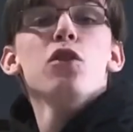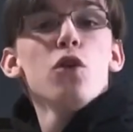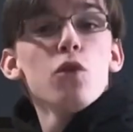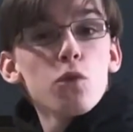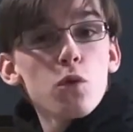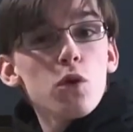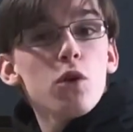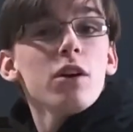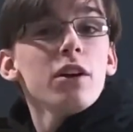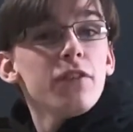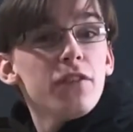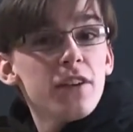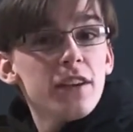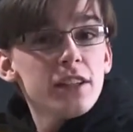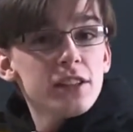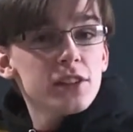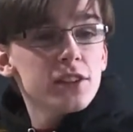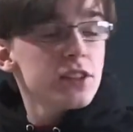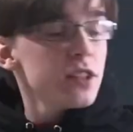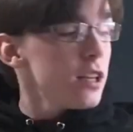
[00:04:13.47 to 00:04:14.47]
The root of
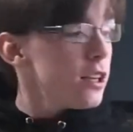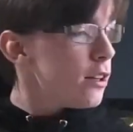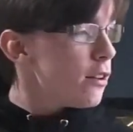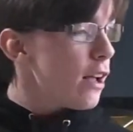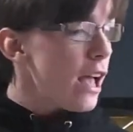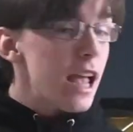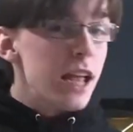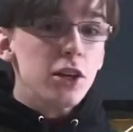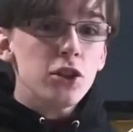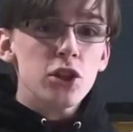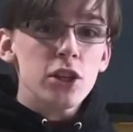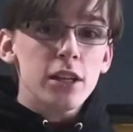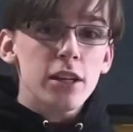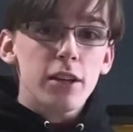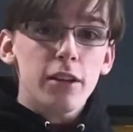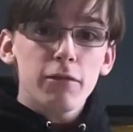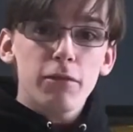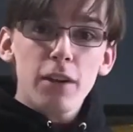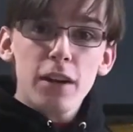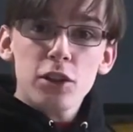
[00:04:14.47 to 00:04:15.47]
his
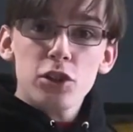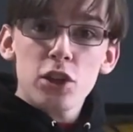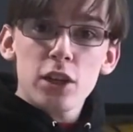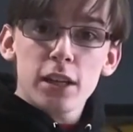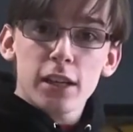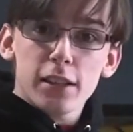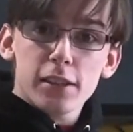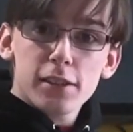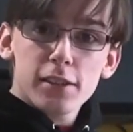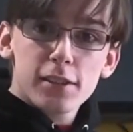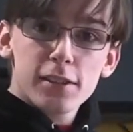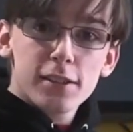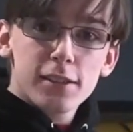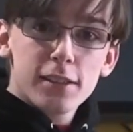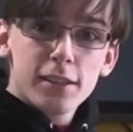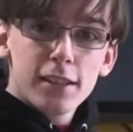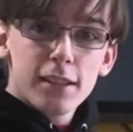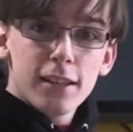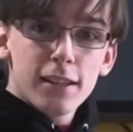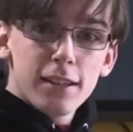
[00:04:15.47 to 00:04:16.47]
edgy
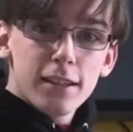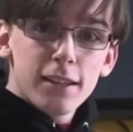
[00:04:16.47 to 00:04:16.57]
vegginess.